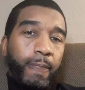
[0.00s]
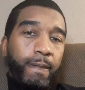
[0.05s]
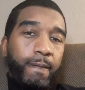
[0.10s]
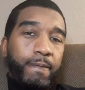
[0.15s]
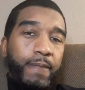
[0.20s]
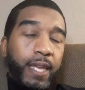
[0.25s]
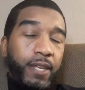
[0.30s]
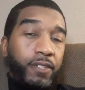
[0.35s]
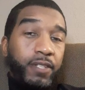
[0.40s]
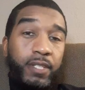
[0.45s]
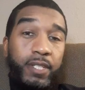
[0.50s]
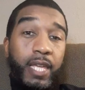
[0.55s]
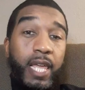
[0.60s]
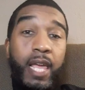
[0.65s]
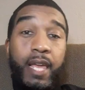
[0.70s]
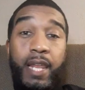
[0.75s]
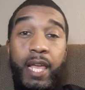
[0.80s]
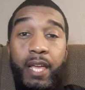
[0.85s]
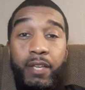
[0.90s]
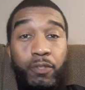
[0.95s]
They just
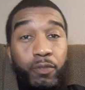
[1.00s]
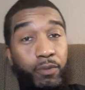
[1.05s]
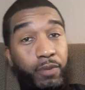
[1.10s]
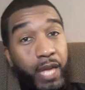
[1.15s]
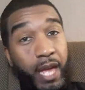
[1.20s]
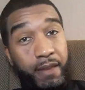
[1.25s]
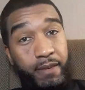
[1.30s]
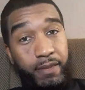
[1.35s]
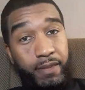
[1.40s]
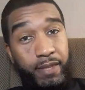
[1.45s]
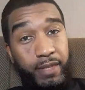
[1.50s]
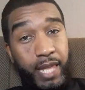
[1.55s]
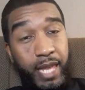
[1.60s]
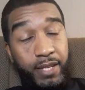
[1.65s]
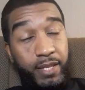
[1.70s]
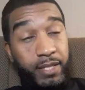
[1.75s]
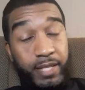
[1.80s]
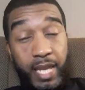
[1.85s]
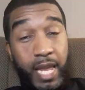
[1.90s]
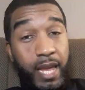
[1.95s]
can't handle that. They
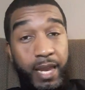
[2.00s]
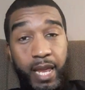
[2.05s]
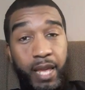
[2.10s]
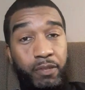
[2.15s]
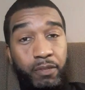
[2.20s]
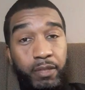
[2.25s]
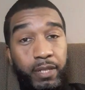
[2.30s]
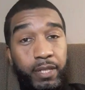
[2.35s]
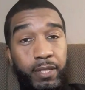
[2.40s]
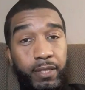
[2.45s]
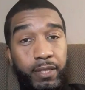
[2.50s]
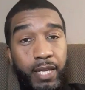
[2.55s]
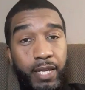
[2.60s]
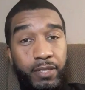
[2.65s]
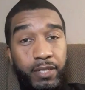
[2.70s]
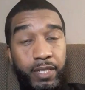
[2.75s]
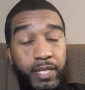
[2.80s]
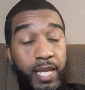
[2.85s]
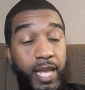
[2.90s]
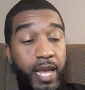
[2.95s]
just can't handle it. They
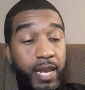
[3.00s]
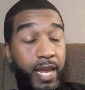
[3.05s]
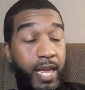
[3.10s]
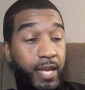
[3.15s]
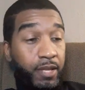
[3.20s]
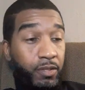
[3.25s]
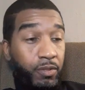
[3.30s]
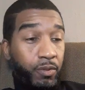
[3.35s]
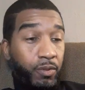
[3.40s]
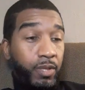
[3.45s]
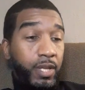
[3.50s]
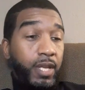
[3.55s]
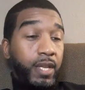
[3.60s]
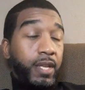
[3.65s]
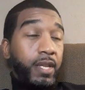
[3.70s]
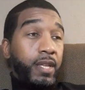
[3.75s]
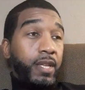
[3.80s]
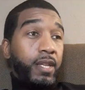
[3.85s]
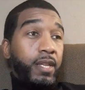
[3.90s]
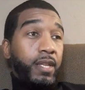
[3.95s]
just can't handle
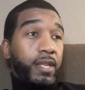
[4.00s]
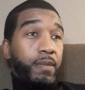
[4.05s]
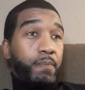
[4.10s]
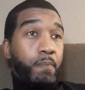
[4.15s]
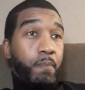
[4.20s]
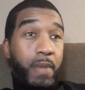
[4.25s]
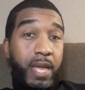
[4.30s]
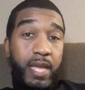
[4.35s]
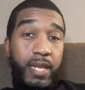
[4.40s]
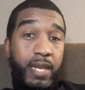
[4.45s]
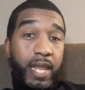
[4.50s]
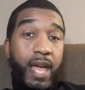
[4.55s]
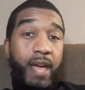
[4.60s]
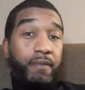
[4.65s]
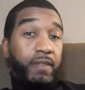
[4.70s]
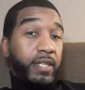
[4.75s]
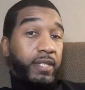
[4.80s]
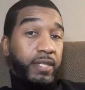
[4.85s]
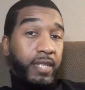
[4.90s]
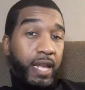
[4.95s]
men
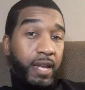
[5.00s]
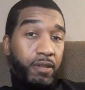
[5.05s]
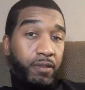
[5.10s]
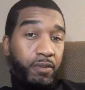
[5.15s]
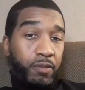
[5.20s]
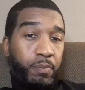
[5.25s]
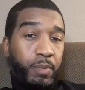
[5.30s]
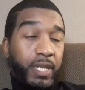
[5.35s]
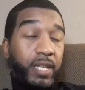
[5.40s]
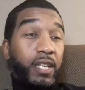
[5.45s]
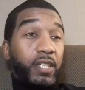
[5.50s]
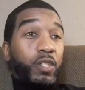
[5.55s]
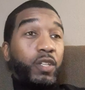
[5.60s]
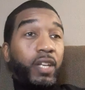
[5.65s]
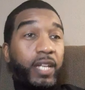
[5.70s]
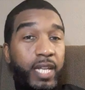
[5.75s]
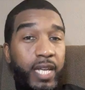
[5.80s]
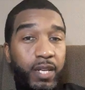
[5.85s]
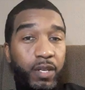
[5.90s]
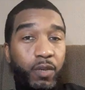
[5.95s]
having standards because,
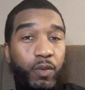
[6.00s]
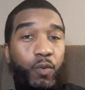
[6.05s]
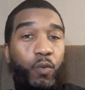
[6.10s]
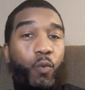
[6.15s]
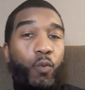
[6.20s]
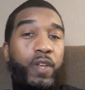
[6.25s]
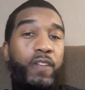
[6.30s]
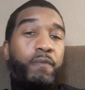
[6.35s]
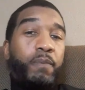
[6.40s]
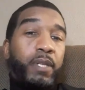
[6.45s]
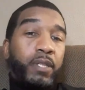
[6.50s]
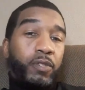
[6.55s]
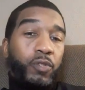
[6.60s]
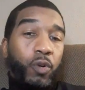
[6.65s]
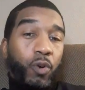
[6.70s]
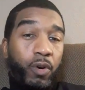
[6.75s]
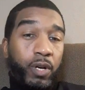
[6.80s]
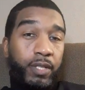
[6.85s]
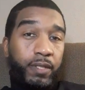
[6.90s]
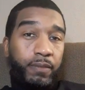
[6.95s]
again, we've been
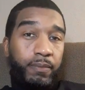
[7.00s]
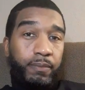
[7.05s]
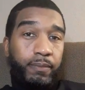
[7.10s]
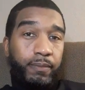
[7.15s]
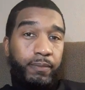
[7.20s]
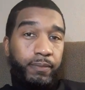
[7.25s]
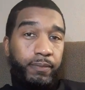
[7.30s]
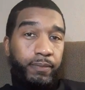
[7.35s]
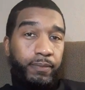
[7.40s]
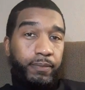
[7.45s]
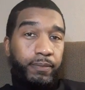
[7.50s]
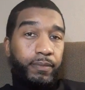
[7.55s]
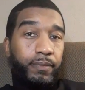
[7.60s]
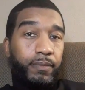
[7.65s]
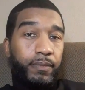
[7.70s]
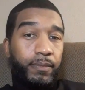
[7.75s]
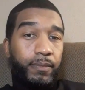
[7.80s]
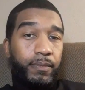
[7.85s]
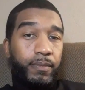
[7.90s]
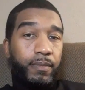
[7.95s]
taught
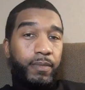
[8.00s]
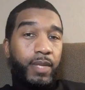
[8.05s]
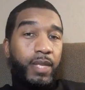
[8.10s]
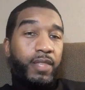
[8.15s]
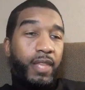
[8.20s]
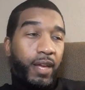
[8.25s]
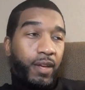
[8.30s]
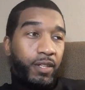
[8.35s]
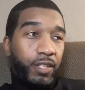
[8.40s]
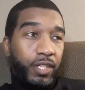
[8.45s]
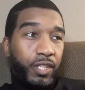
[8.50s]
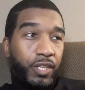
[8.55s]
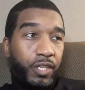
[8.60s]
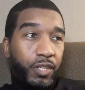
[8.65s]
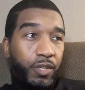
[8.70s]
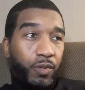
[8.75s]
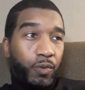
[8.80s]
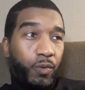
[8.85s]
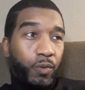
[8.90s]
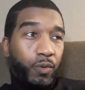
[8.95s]
that
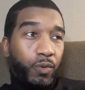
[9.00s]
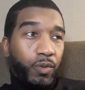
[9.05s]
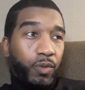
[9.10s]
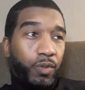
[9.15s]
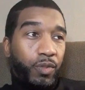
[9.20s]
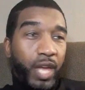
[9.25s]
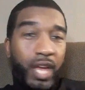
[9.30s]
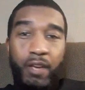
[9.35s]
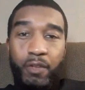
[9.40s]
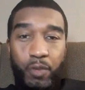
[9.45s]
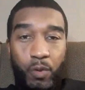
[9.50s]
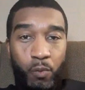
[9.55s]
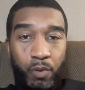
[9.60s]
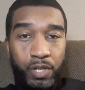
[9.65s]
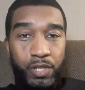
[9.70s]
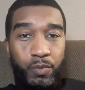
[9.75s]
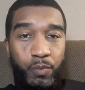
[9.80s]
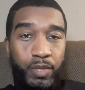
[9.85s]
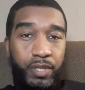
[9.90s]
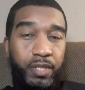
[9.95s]
they're the
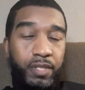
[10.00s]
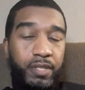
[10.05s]
ones with the